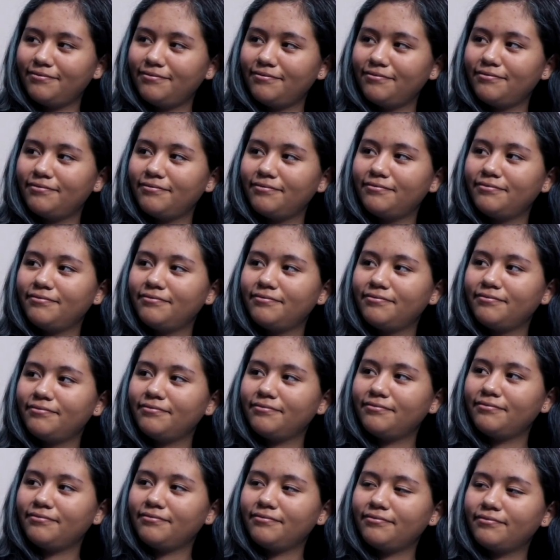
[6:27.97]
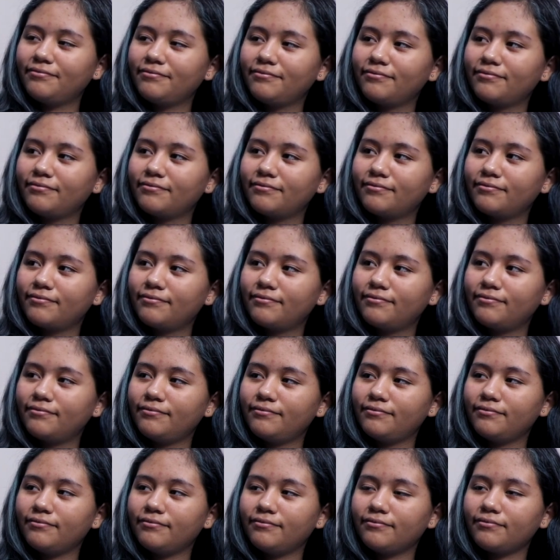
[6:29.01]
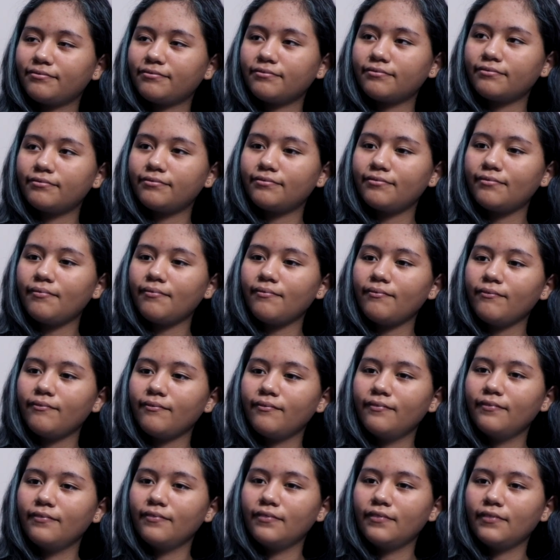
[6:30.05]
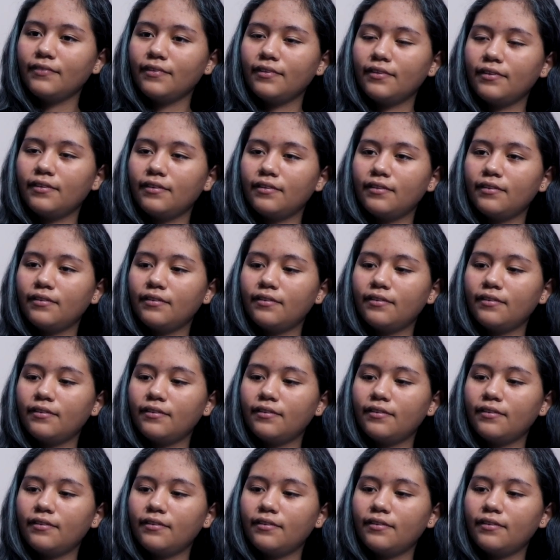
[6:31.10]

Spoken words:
(not speaking)